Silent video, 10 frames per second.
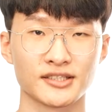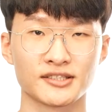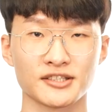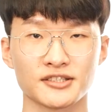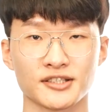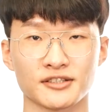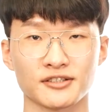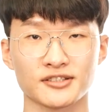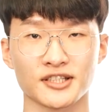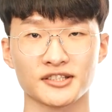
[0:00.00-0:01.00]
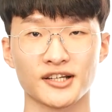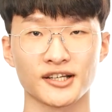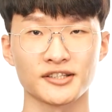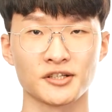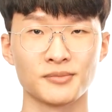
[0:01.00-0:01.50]
I won't use this time
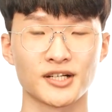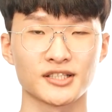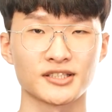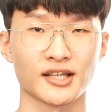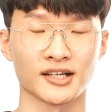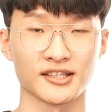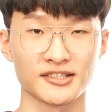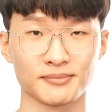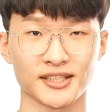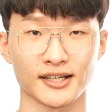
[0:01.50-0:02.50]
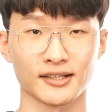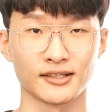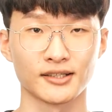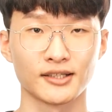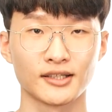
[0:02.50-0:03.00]
to go into a detailed
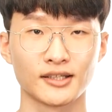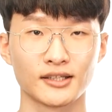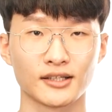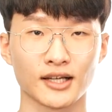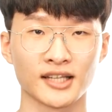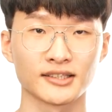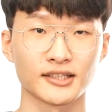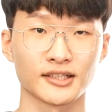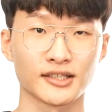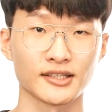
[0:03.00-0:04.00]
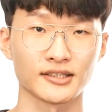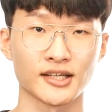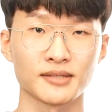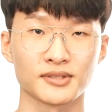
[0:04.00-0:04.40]
explanation of what TypeScript is.